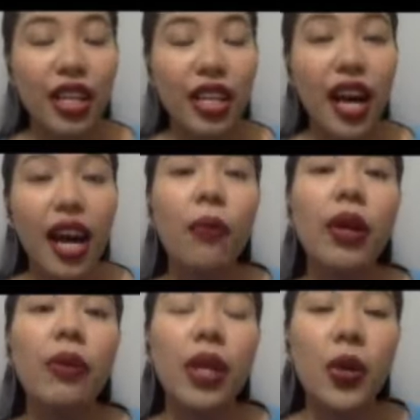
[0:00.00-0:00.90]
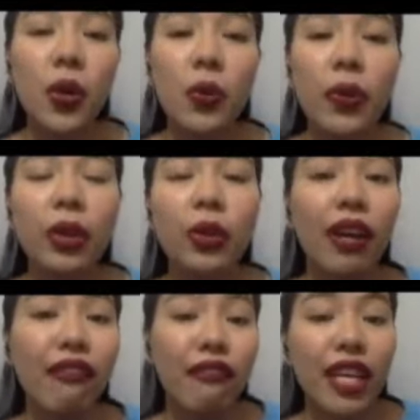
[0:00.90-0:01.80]
How are we going to
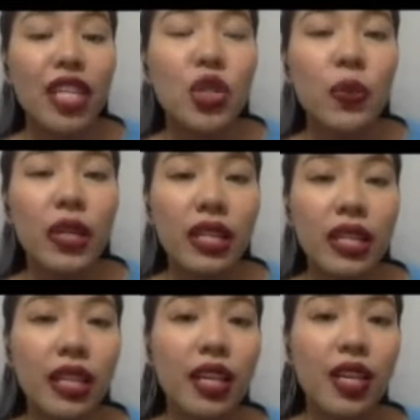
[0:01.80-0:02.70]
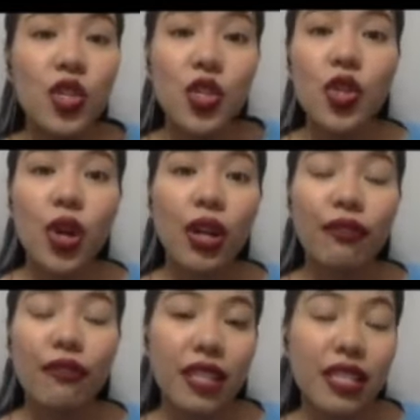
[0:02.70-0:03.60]
eventually
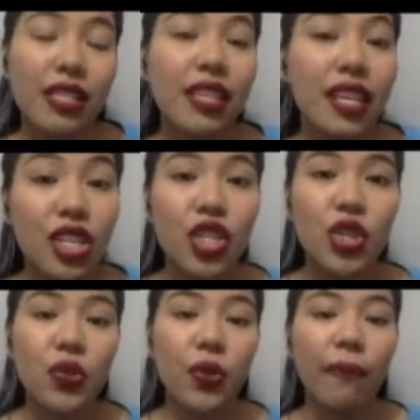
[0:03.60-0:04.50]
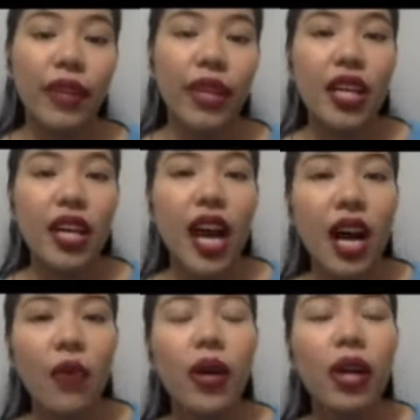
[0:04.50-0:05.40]
solve this issue?
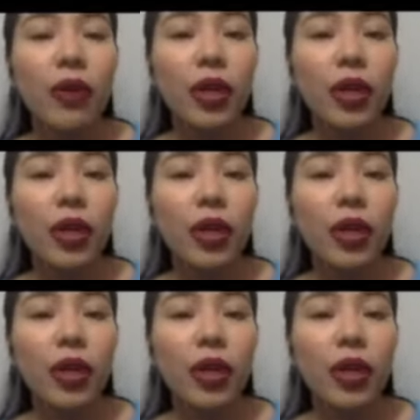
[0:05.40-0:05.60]
How are we